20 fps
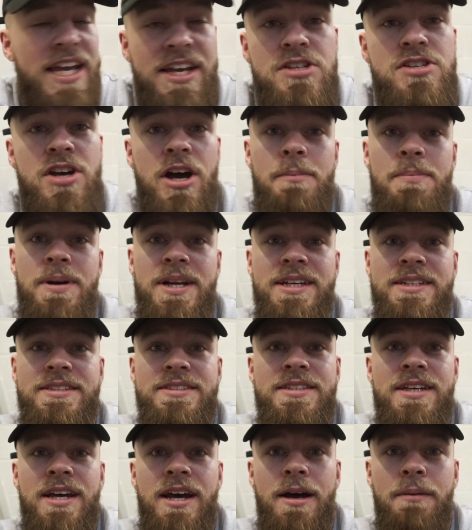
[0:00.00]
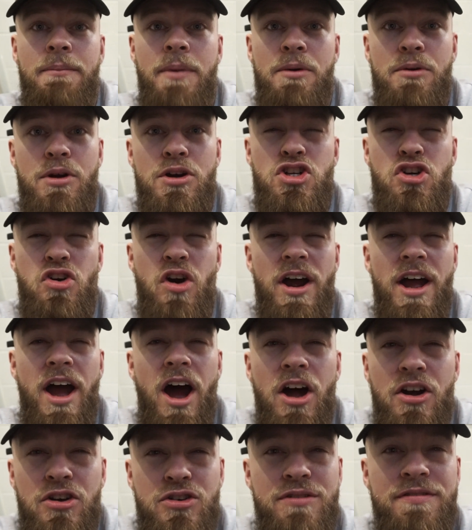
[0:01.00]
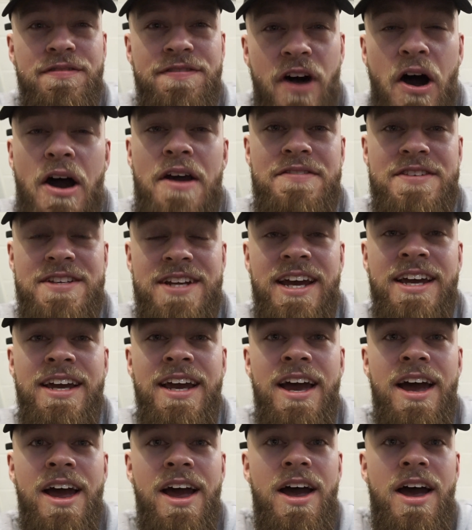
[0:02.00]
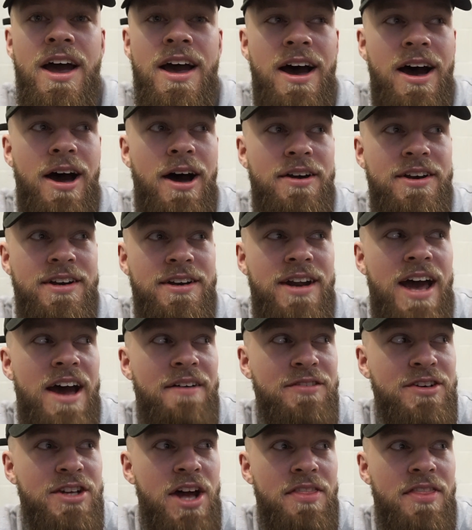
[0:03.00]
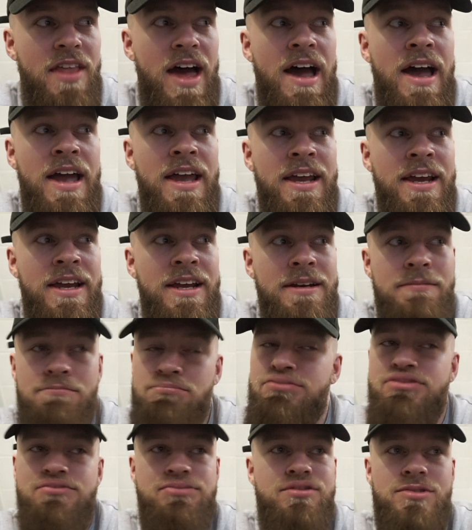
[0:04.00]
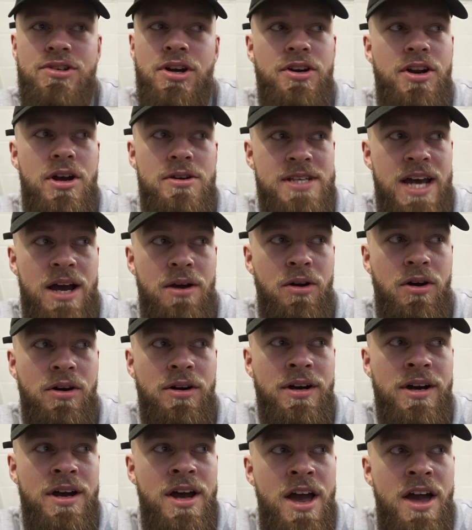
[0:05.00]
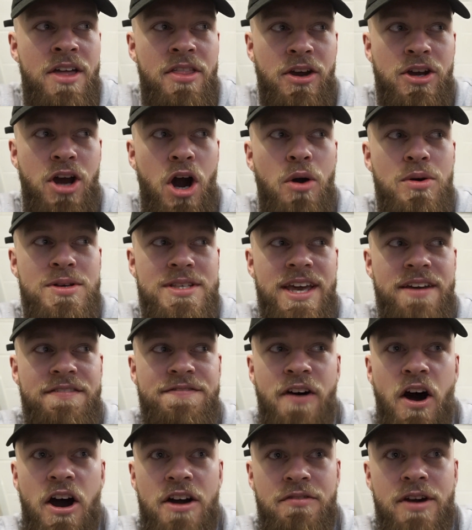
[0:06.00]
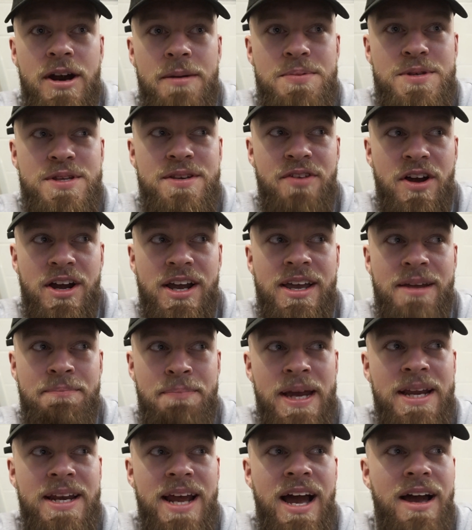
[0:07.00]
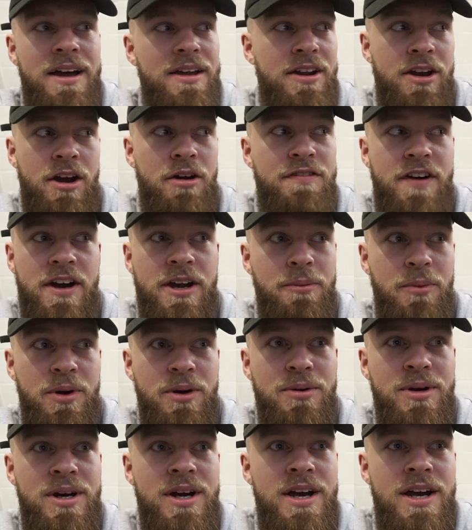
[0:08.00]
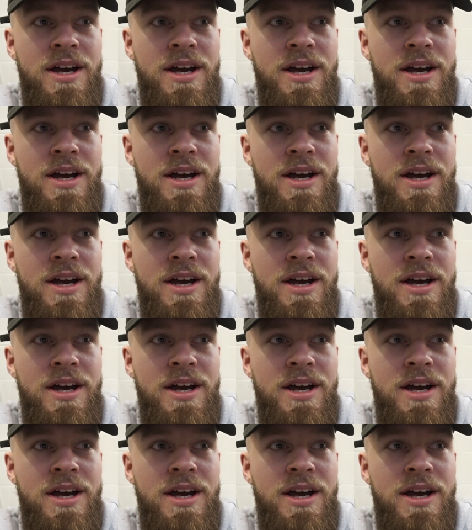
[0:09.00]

your time, please. I'm going to try 105 today. Haven't done that in God knows how long. The goal is to get 5 reps. If I can beat that, then I fucking will.